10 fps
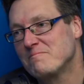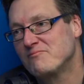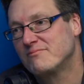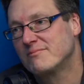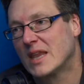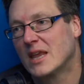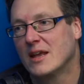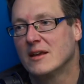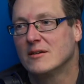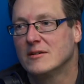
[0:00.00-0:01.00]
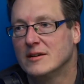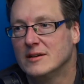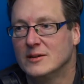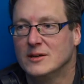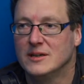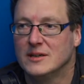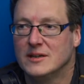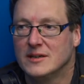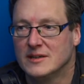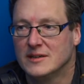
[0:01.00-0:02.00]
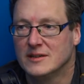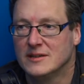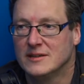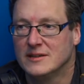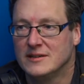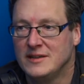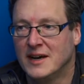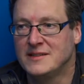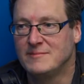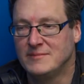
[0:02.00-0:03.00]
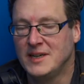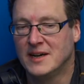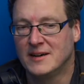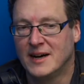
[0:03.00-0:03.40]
have a bite to eat and a pint of water before you go to bed. That's the pro move.